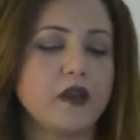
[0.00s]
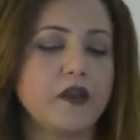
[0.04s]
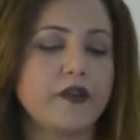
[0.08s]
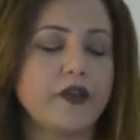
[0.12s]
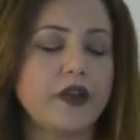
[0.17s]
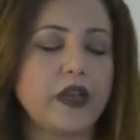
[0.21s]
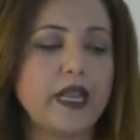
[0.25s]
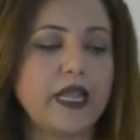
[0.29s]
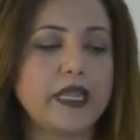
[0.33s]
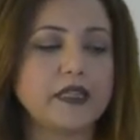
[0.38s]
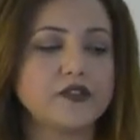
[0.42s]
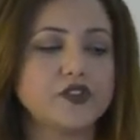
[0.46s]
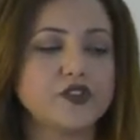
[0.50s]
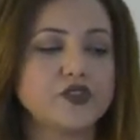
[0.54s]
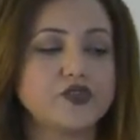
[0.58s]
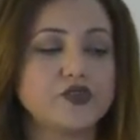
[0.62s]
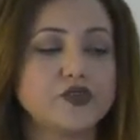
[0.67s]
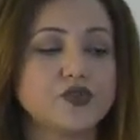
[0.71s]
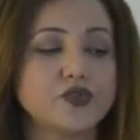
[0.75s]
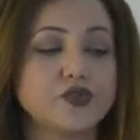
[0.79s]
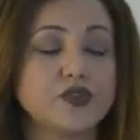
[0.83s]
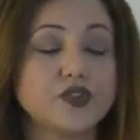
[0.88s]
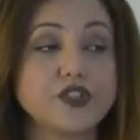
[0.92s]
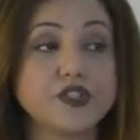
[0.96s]
related
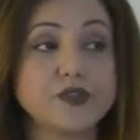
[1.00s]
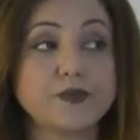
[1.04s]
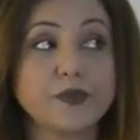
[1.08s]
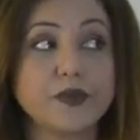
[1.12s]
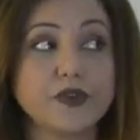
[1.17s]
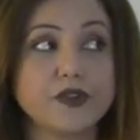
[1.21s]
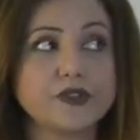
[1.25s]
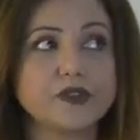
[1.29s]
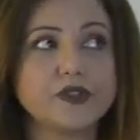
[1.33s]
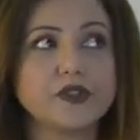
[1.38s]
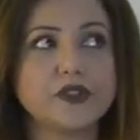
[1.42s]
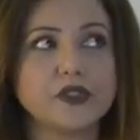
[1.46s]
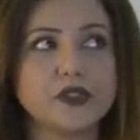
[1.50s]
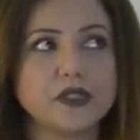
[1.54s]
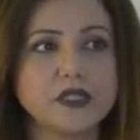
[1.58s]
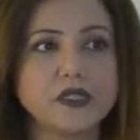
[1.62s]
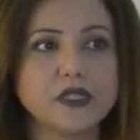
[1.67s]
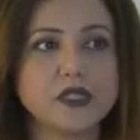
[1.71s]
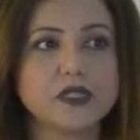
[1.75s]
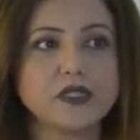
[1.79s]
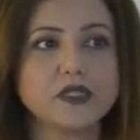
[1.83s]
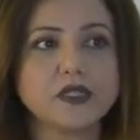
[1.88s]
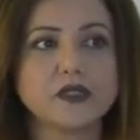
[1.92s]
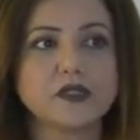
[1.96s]
to respiratory
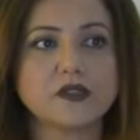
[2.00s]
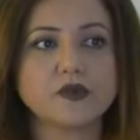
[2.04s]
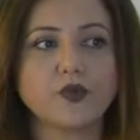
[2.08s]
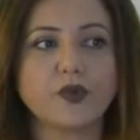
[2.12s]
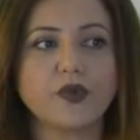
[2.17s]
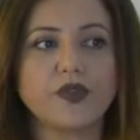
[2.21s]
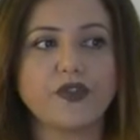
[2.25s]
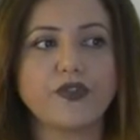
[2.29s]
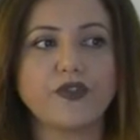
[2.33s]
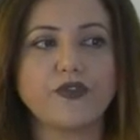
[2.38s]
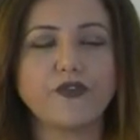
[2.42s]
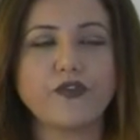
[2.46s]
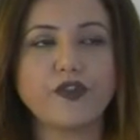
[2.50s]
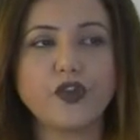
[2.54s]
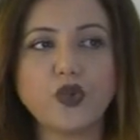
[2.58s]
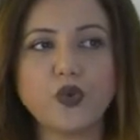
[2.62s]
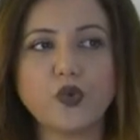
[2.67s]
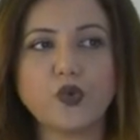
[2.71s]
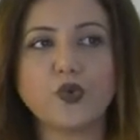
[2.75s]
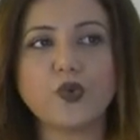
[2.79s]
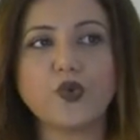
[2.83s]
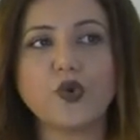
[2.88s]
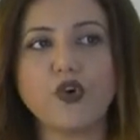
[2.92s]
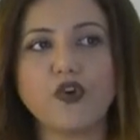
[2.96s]
diseases with few
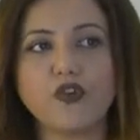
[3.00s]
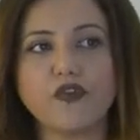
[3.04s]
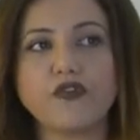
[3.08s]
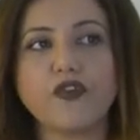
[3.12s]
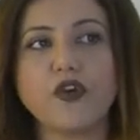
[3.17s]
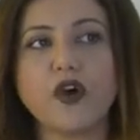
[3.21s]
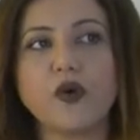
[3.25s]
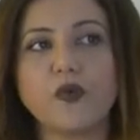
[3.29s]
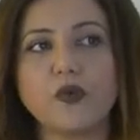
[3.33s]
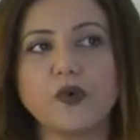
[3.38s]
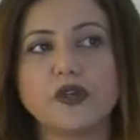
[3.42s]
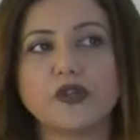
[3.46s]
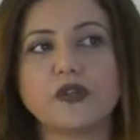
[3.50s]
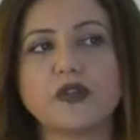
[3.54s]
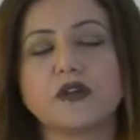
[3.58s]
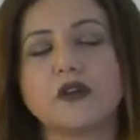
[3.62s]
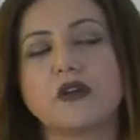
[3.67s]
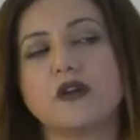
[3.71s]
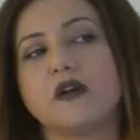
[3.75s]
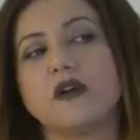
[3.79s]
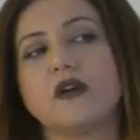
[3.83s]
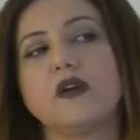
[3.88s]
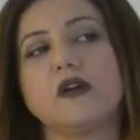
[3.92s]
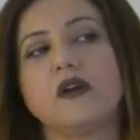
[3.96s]
of our
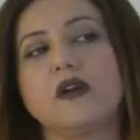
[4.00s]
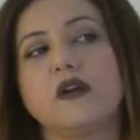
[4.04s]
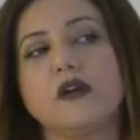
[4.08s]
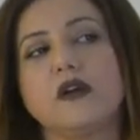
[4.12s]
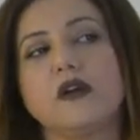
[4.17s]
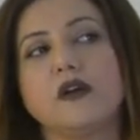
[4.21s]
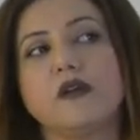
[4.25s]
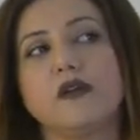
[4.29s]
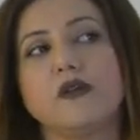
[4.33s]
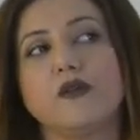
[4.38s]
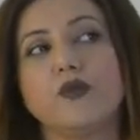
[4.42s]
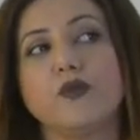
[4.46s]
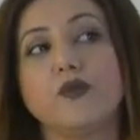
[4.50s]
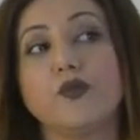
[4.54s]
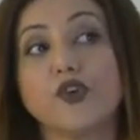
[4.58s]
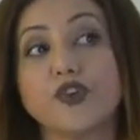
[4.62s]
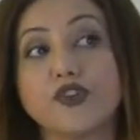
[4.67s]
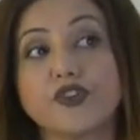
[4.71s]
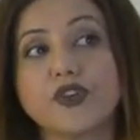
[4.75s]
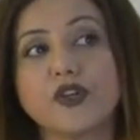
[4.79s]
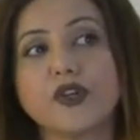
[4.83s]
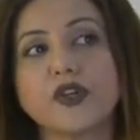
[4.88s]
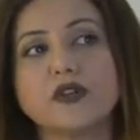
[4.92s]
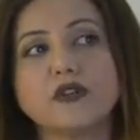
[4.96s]

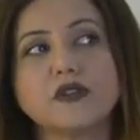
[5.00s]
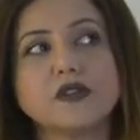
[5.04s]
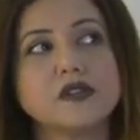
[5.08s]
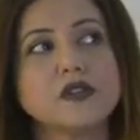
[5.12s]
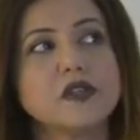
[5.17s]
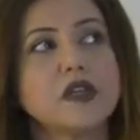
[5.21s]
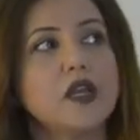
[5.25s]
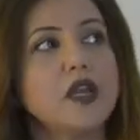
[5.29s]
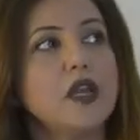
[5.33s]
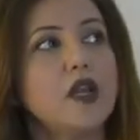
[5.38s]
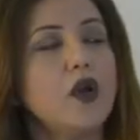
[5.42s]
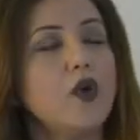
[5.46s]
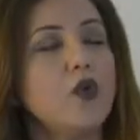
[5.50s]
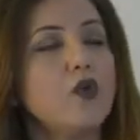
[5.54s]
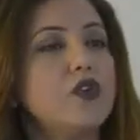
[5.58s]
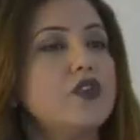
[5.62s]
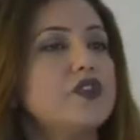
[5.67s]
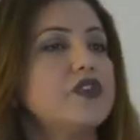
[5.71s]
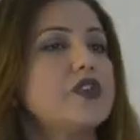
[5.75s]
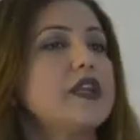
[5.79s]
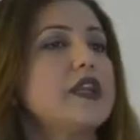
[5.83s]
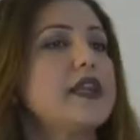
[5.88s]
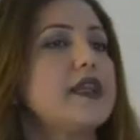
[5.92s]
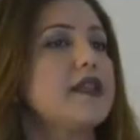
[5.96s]
workers
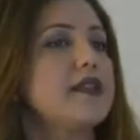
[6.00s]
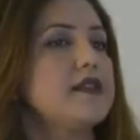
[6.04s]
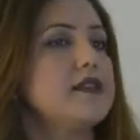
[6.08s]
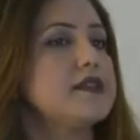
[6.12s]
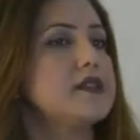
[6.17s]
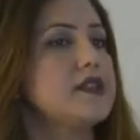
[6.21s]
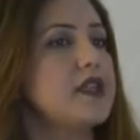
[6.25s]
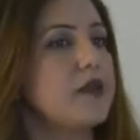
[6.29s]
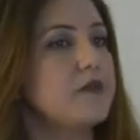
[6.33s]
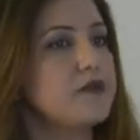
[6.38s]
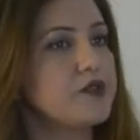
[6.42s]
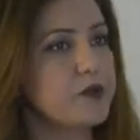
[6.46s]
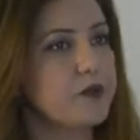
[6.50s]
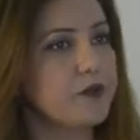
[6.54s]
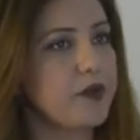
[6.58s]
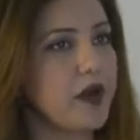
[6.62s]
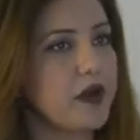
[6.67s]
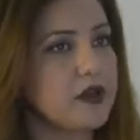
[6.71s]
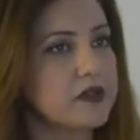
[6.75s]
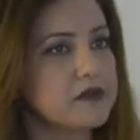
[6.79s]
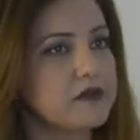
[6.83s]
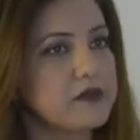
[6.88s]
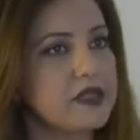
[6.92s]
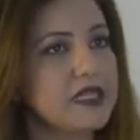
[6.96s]
working in the same
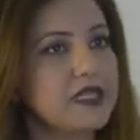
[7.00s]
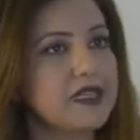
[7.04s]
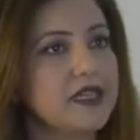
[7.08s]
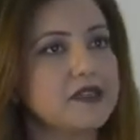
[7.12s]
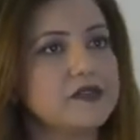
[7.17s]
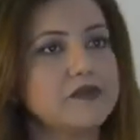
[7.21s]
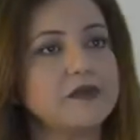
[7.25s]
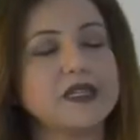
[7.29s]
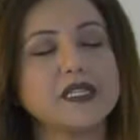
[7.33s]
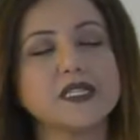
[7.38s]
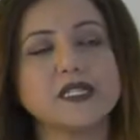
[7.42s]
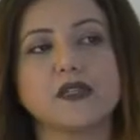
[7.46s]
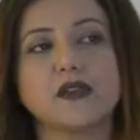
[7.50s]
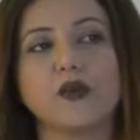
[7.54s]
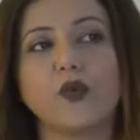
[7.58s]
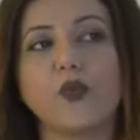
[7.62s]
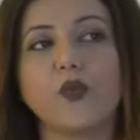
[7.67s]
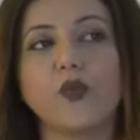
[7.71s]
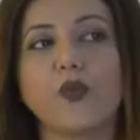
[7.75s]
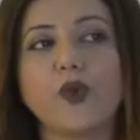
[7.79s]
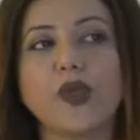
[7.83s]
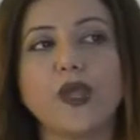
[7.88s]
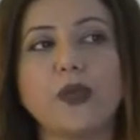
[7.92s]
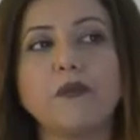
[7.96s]
department, that means
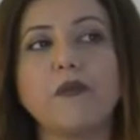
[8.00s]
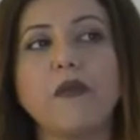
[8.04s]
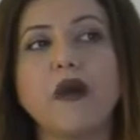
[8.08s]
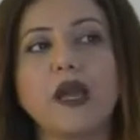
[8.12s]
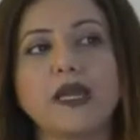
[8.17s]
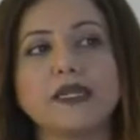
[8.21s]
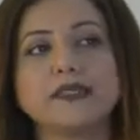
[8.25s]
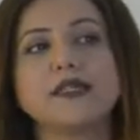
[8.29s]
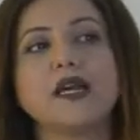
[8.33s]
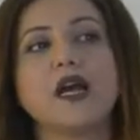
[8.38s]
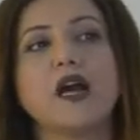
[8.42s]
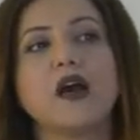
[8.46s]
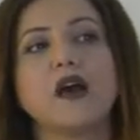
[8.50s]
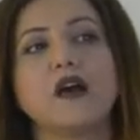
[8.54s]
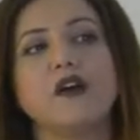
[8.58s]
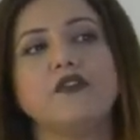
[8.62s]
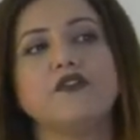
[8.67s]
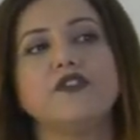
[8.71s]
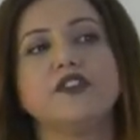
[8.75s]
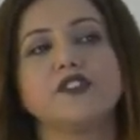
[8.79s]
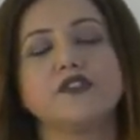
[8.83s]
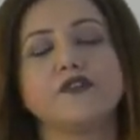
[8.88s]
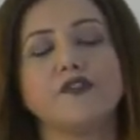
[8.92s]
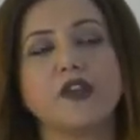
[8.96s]
we might have,
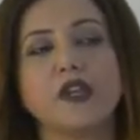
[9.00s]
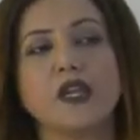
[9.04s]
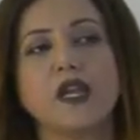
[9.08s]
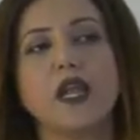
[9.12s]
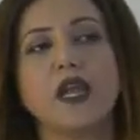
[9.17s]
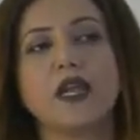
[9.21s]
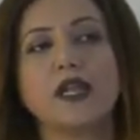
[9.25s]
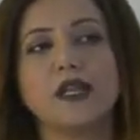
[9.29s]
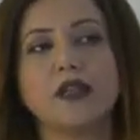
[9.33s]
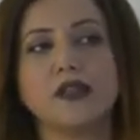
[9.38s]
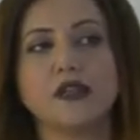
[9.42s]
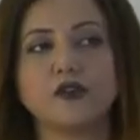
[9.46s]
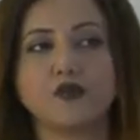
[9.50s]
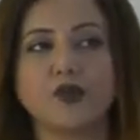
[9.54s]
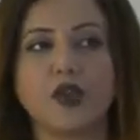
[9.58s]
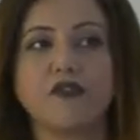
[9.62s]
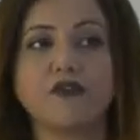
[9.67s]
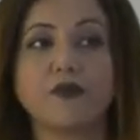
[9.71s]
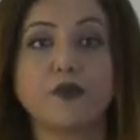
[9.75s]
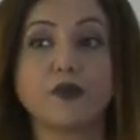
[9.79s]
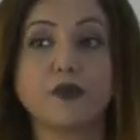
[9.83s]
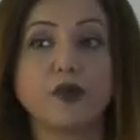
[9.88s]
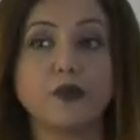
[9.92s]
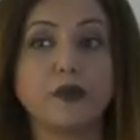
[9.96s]
it's very likely that we have
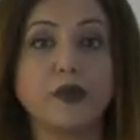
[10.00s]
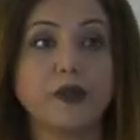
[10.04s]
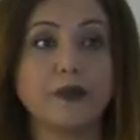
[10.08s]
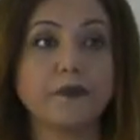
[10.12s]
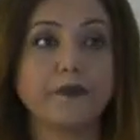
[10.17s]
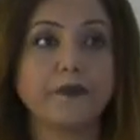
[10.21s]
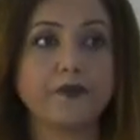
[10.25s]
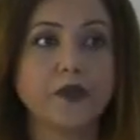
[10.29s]
a problem